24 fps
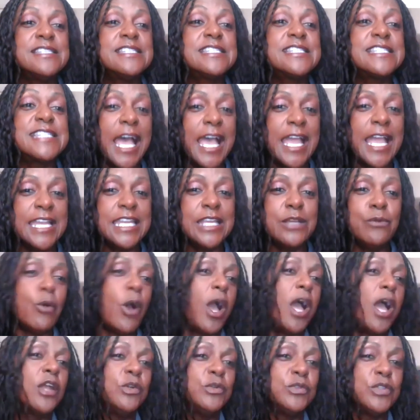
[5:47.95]
citing,
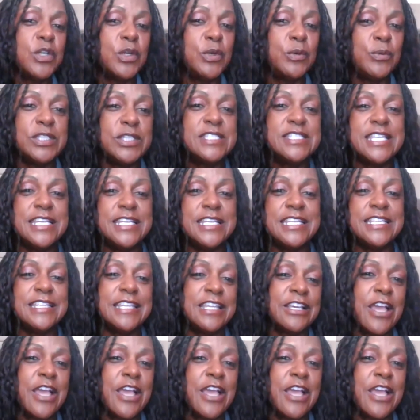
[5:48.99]
well, I don't know what's in it.